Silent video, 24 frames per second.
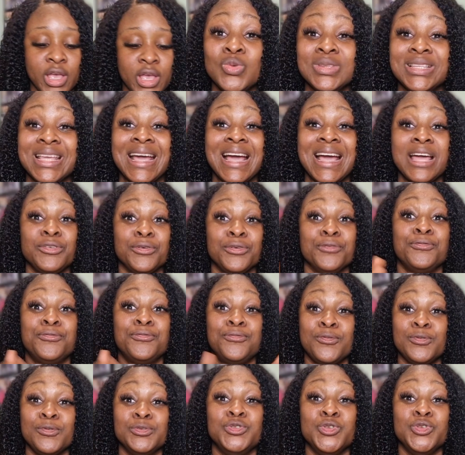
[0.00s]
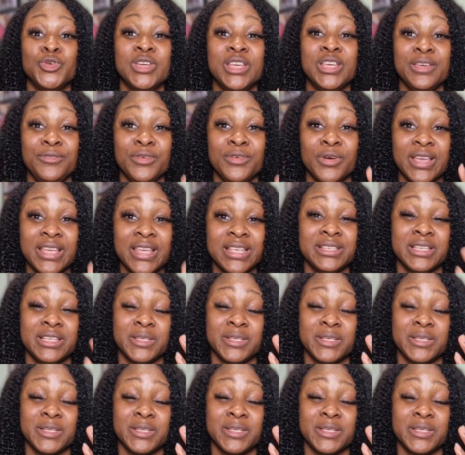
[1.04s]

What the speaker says: the kind of food you give your kids,